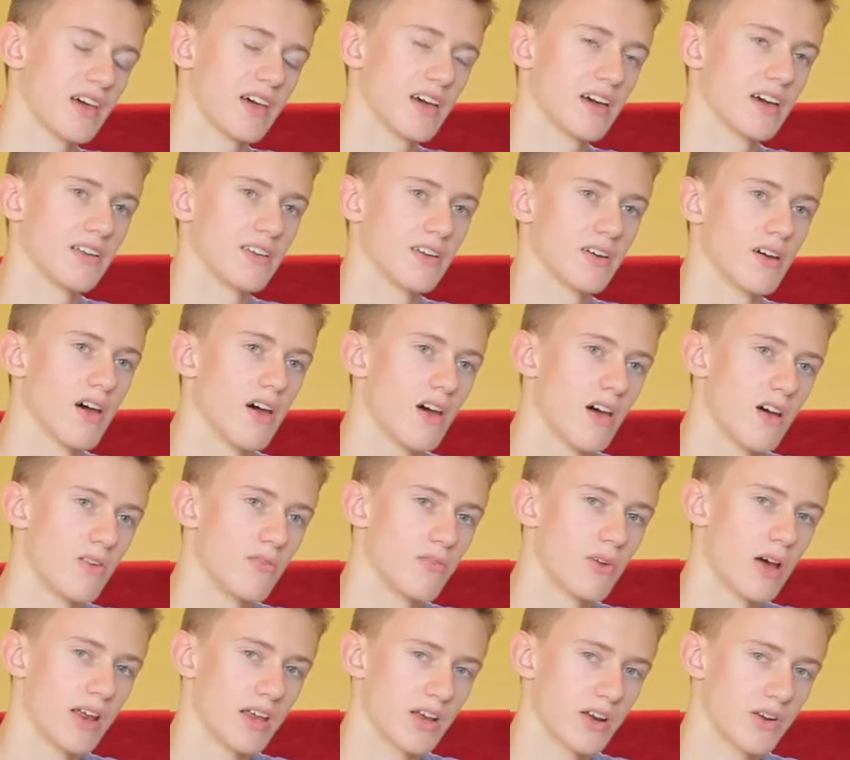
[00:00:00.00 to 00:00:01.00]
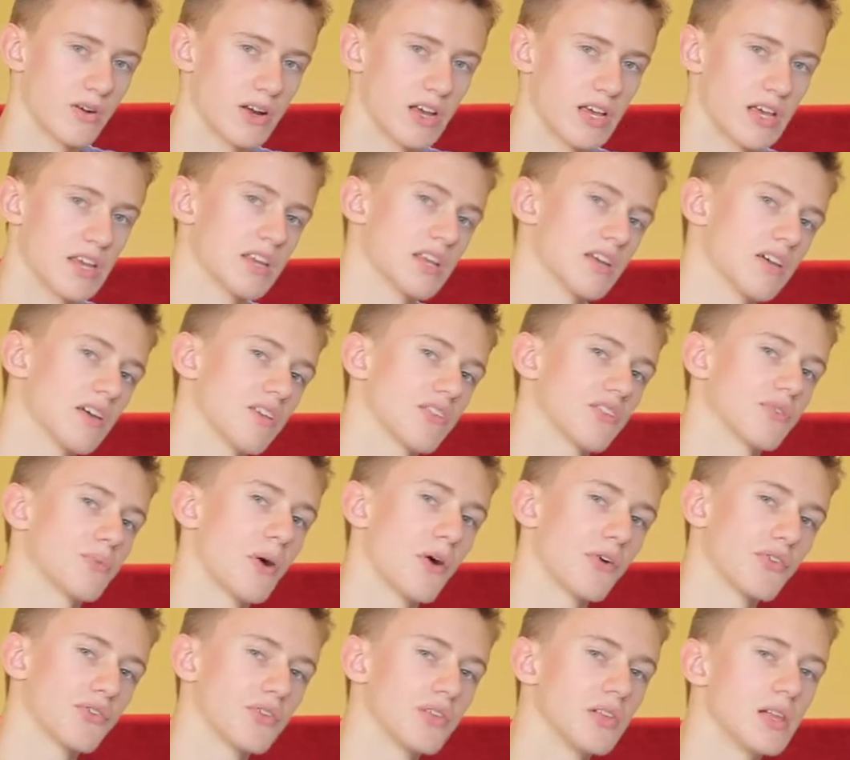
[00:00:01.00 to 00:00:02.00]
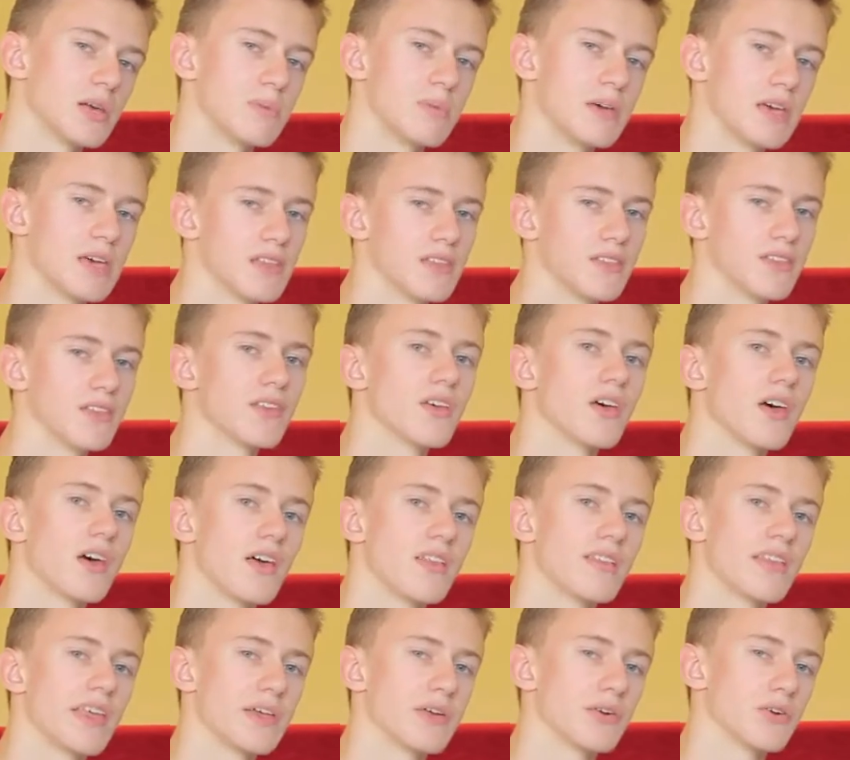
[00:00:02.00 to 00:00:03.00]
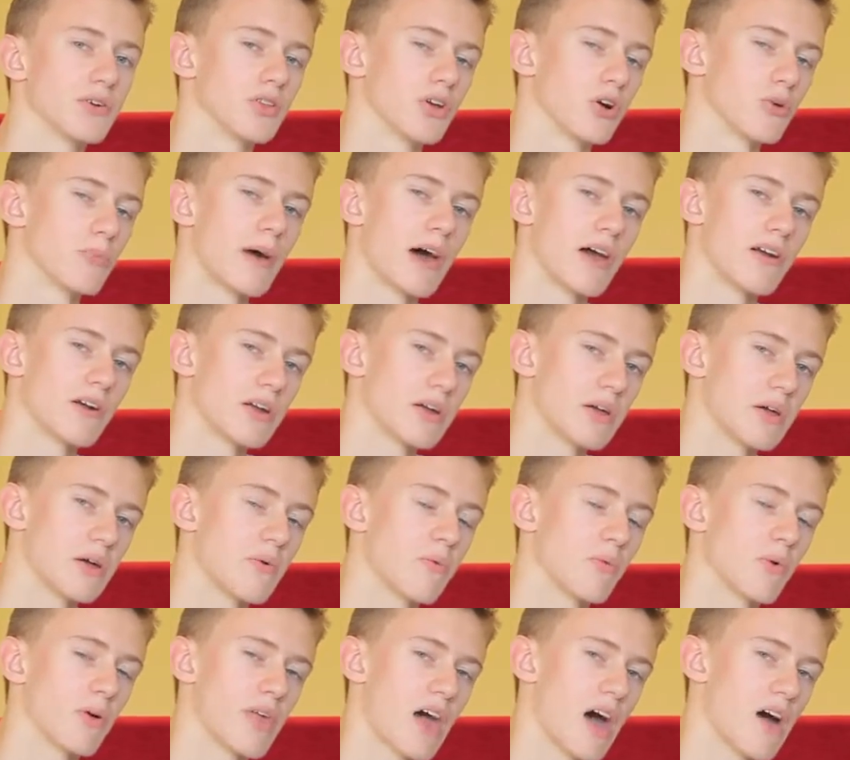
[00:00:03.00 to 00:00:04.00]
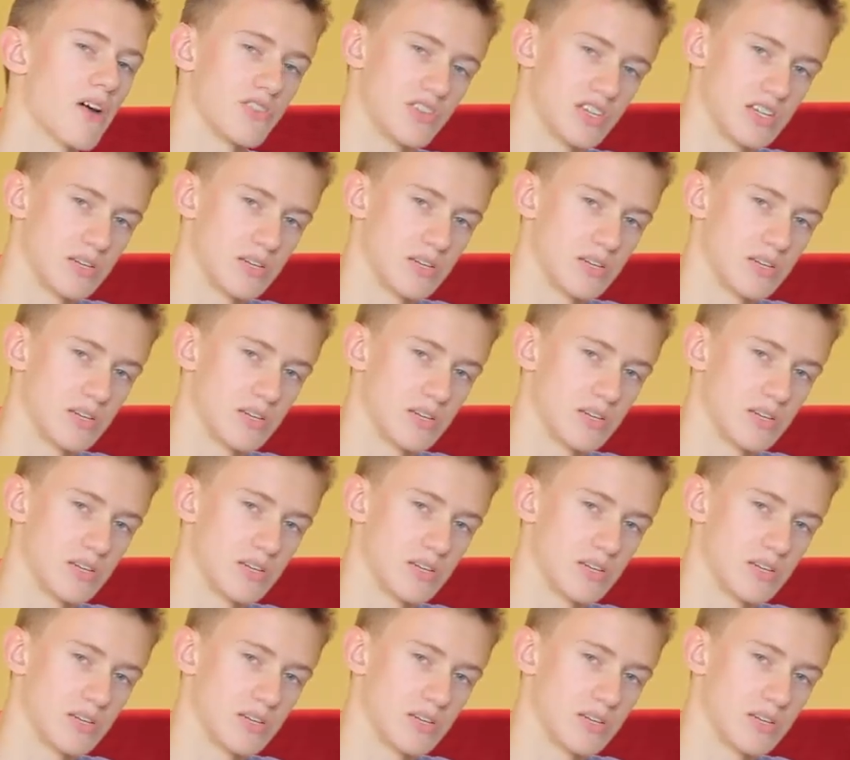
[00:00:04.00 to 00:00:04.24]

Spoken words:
and red and green supposedly means that you're low battery without